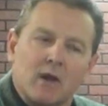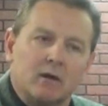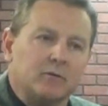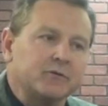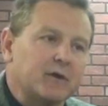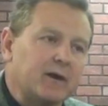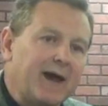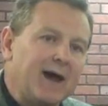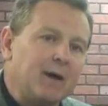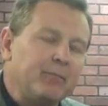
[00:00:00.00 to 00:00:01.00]
It was going to
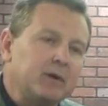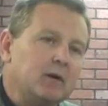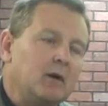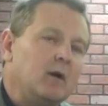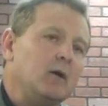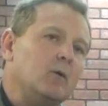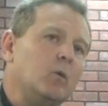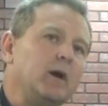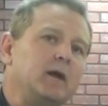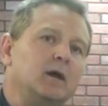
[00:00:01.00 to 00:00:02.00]
happen.
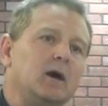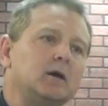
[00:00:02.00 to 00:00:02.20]
We,